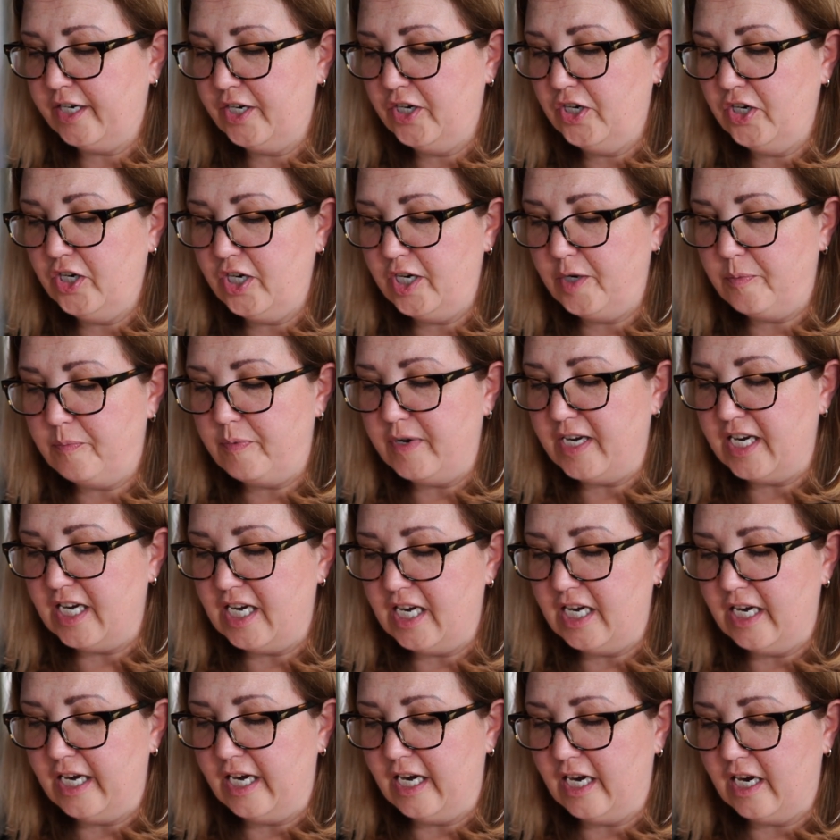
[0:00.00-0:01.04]
could
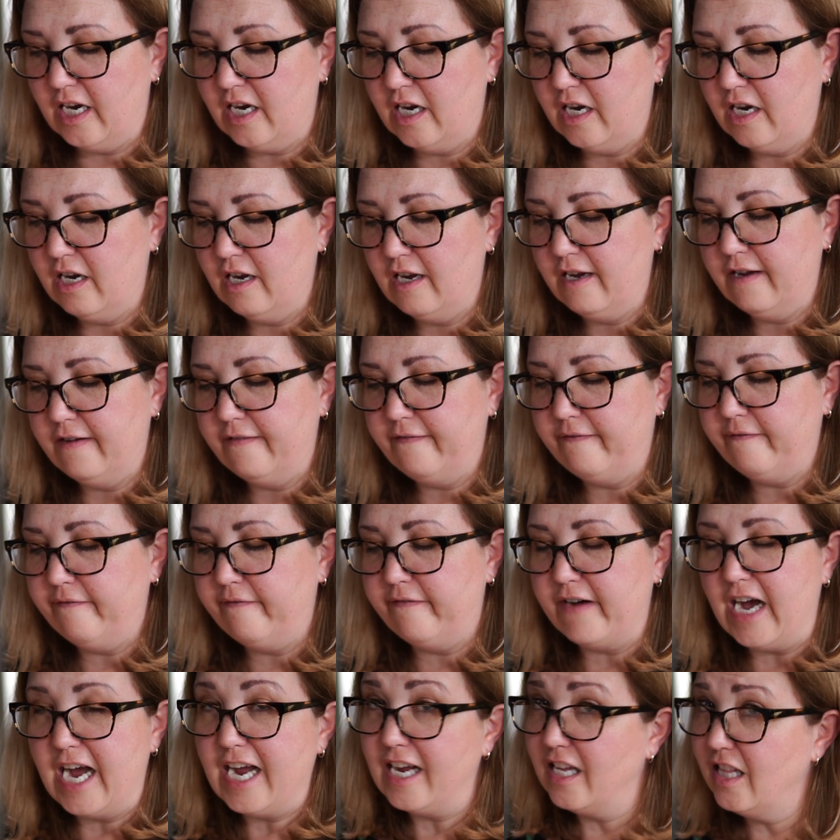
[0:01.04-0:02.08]
be
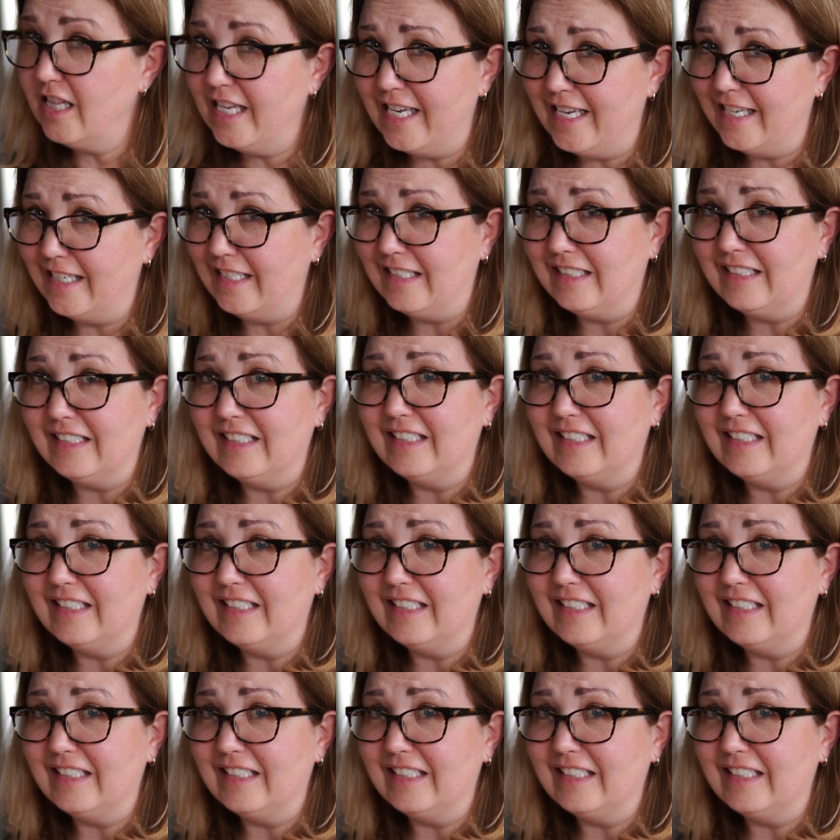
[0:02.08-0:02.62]
Violet.